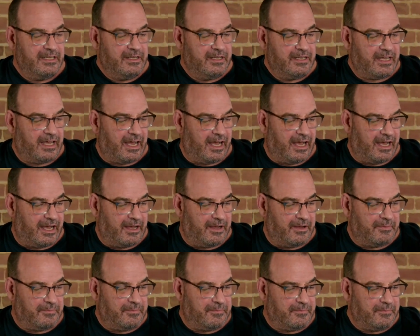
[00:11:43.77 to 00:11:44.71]

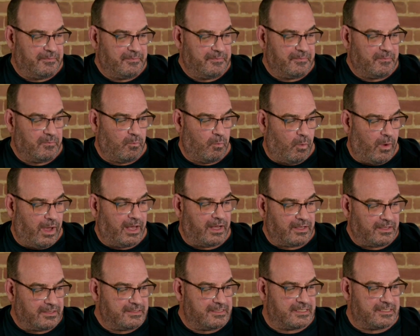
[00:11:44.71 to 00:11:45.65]

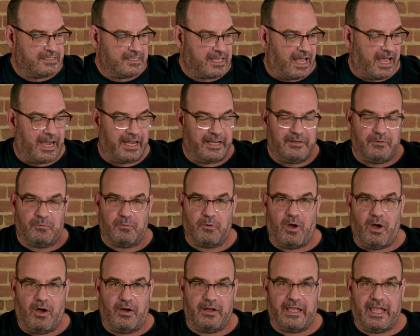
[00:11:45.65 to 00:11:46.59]
well-designed
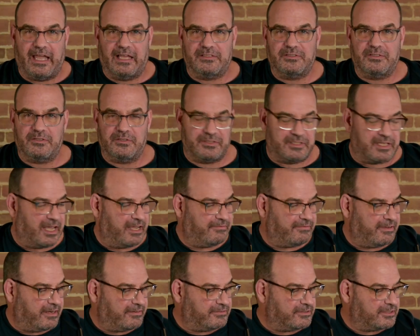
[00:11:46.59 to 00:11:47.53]
wrong answers I've
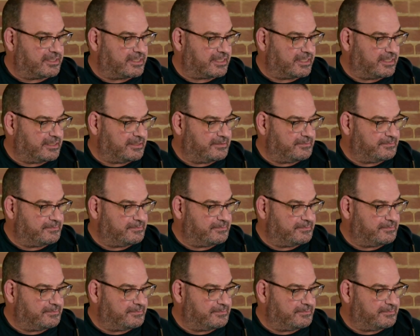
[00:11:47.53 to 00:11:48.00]
ever seen.